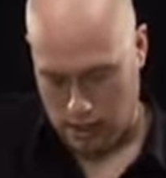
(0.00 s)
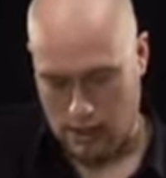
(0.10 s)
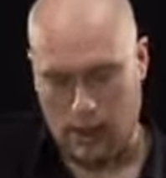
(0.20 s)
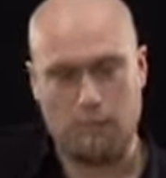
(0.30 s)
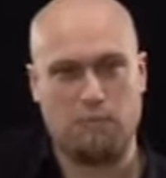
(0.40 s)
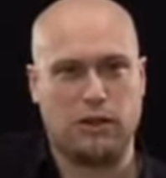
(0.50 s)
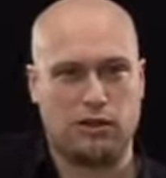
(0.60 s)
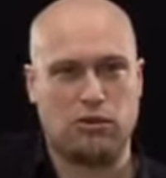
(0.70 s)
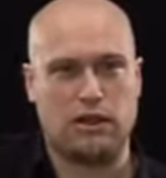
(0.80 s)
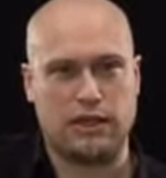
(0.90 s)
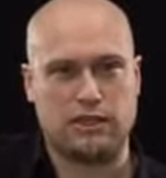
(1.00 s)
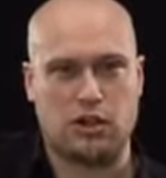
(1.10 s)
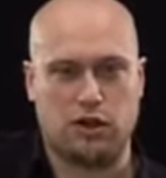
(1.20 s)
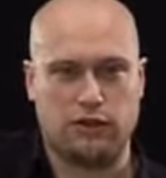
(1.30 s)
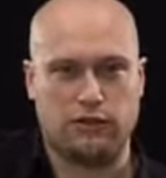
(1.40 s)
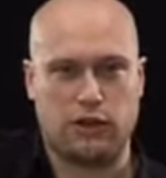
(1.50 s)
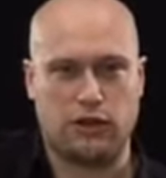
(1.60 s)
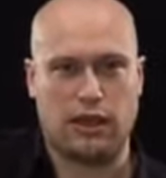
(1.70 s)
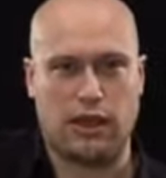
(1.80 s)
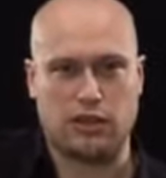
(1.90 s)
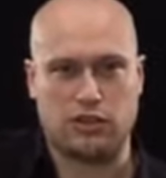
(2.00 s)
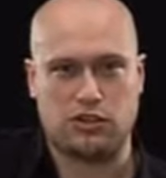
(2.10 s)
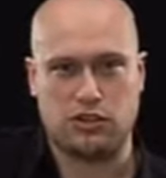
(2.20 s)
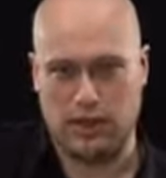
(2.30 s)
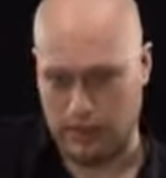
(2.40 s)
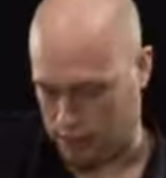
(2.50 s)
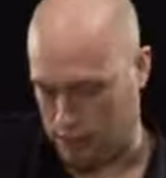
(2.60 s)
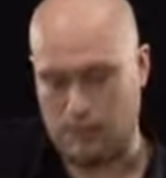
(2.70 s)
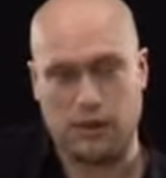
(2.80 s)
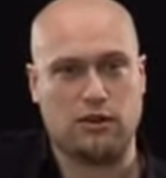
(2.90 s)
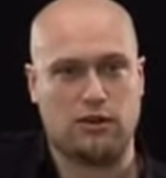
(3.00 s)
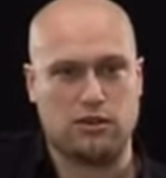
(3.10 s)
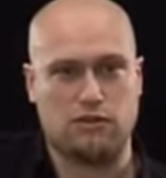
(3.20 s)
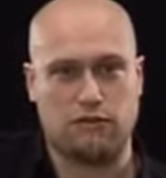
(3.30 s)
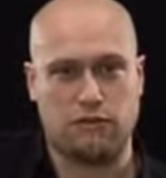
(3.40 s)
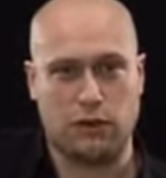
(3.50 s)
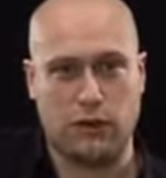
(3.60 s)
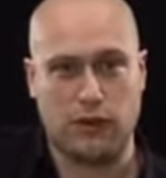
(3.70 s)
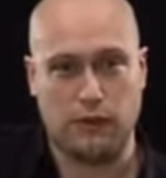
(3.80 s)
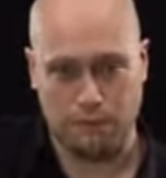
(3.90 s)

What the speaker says: But it really is kind of, getting used to that and keeping it nice and fluid.